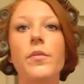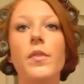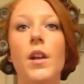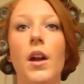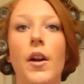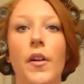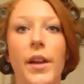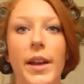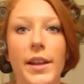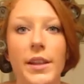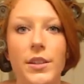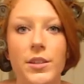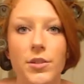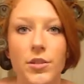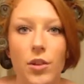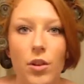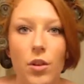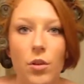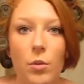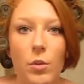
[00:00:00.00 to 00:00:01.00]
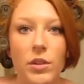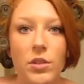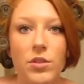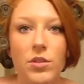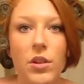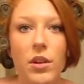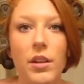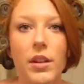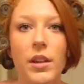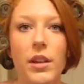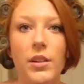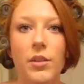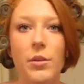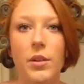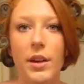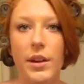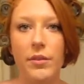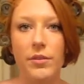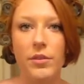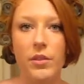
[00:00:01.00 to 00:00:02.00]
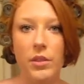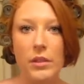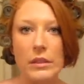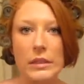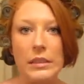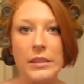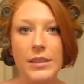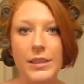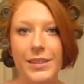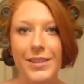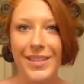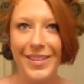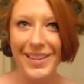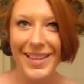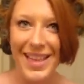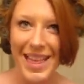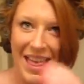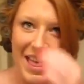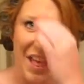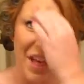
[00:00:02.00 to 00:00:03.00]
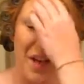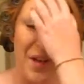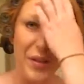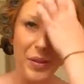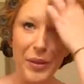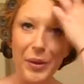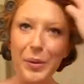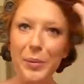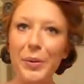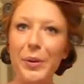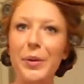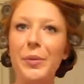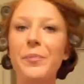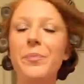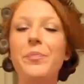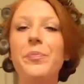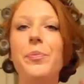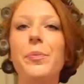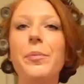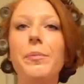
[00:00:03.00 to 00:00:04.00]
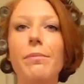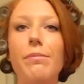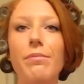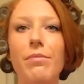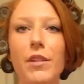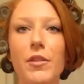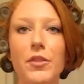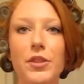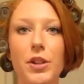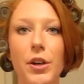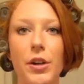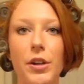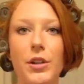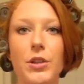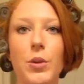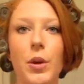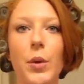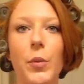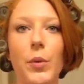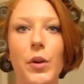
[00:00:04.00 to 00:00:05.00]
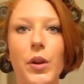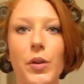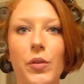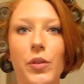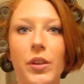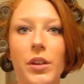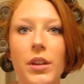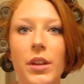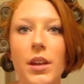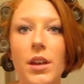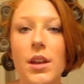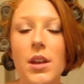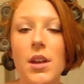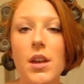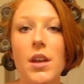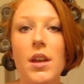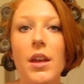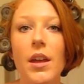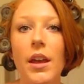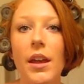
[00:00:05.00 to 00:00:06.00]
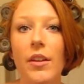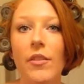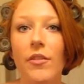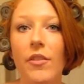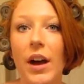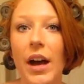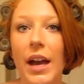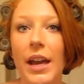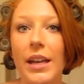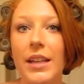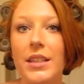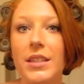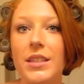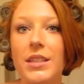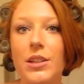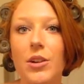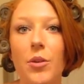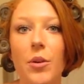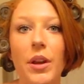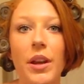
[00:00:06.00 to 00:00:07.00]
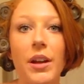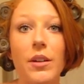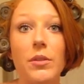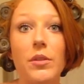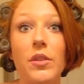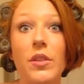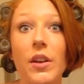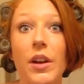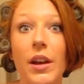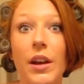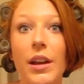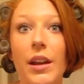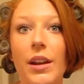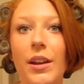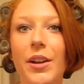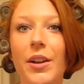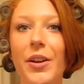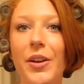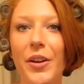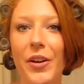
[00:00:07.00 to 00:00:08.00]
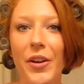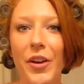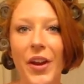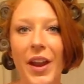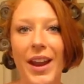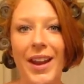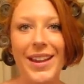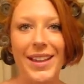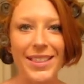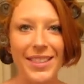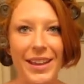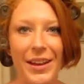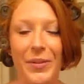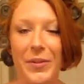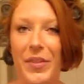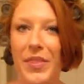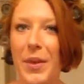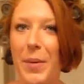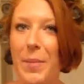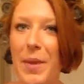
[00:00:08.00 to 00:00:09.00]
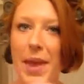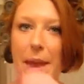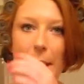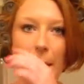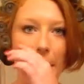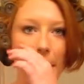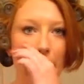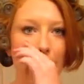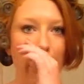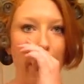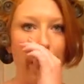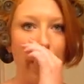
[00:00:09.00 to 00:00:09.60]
Alright, so once they're all in, you kind of look a little bit retarded, so I wouldn't really advise going outside or anything with them in.